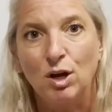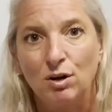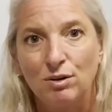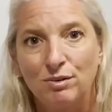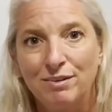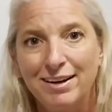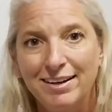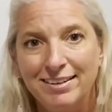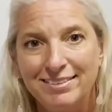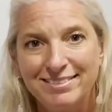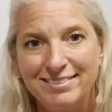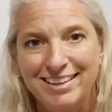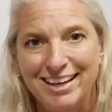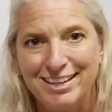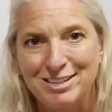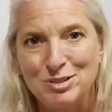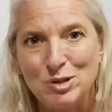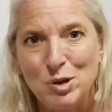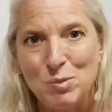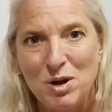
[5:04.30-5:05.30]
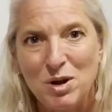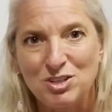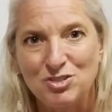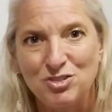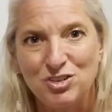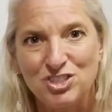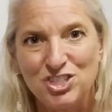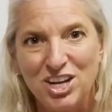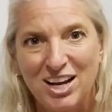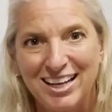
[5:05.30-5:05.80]
All right, thanks so much
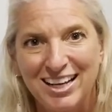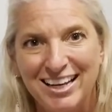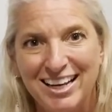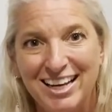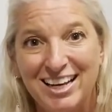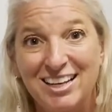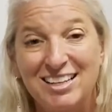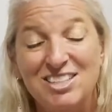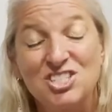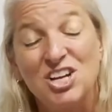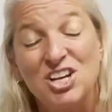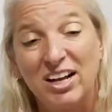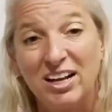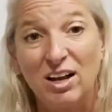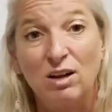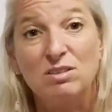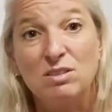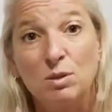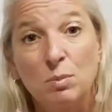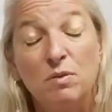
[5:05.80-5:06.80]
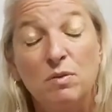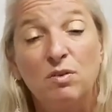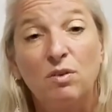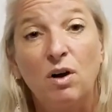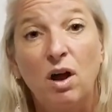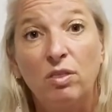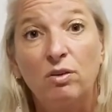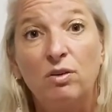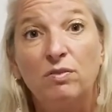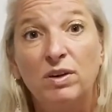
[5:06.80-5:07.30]
for checking in. Check out some of our
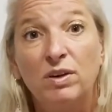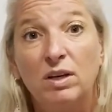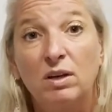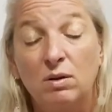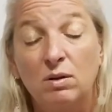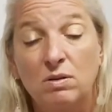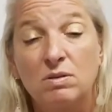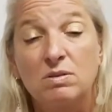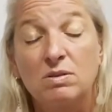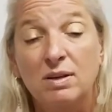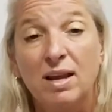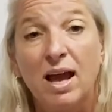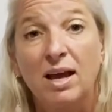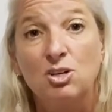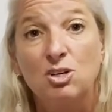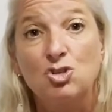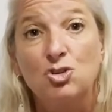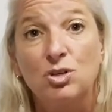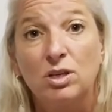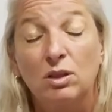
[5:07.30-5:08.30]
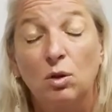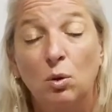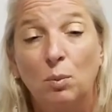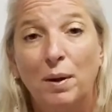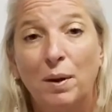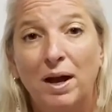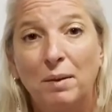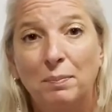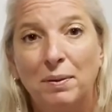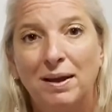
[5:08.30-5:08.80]
other videos on how to treat low
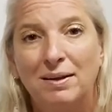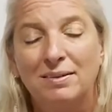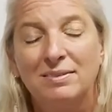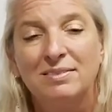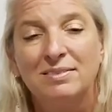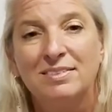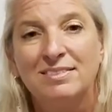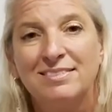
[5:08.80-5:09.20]
back pain.